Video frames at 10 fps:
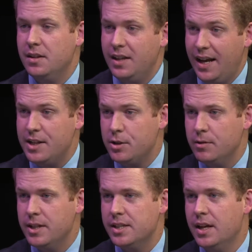And the
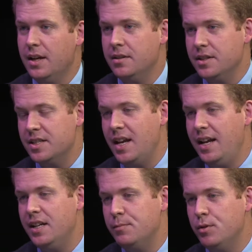answer is the
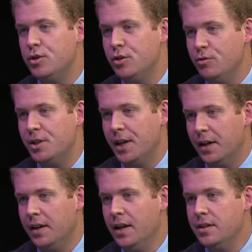state has been
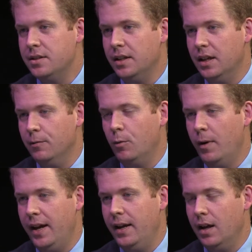choosing to give
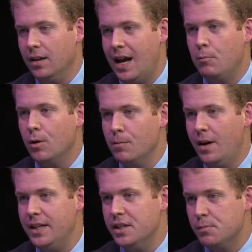away a lot more
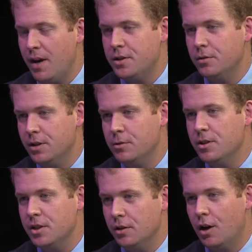money to special
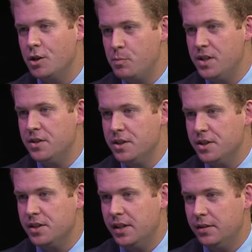interests and large
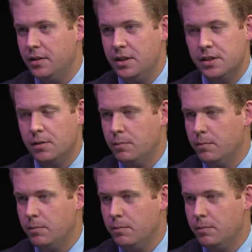businesses in these